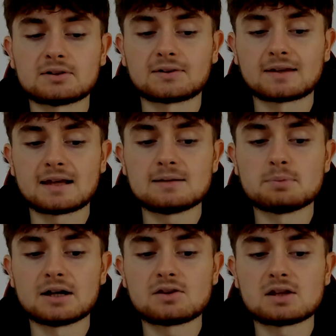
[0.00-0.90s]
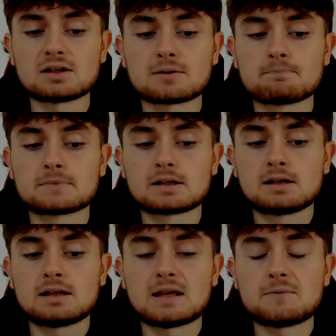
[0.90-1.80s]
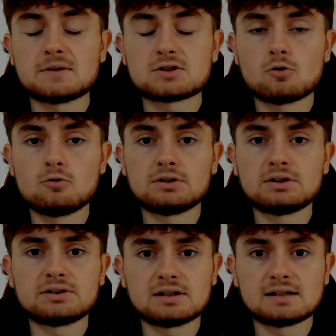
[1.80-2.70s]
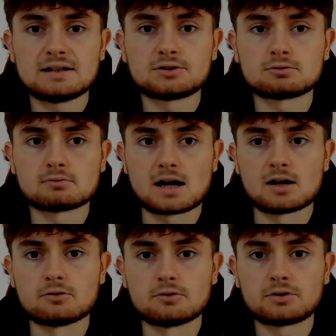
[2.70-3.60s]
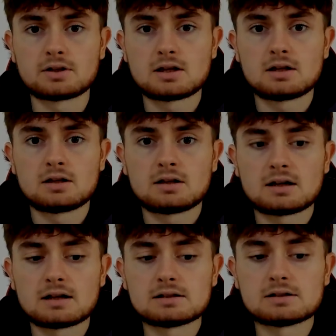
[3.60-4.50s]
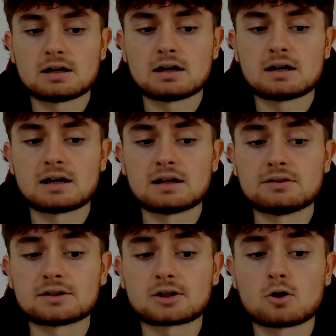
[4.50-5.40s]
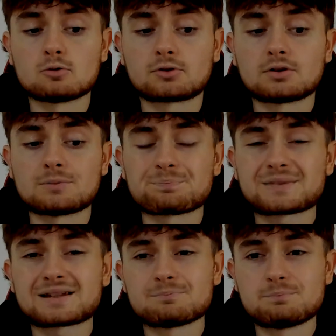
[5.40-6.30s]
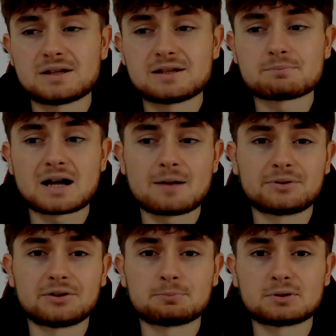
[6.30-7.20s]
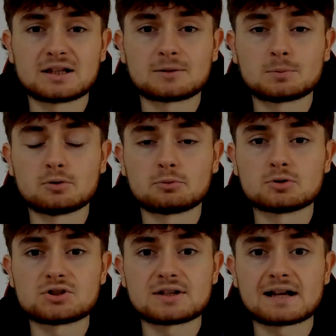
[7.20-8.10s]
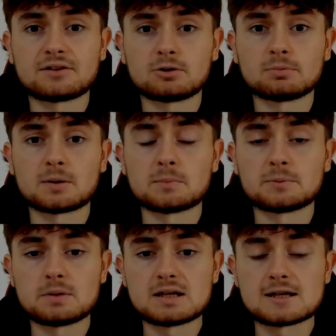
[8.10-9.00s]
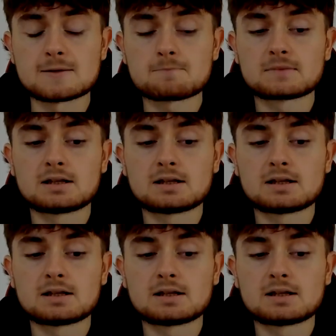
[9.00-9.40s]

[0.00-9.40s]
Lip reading: to say, but I think if it goes into the later rounds and Nicholson being perhaps as predictable as what she can sometimes be,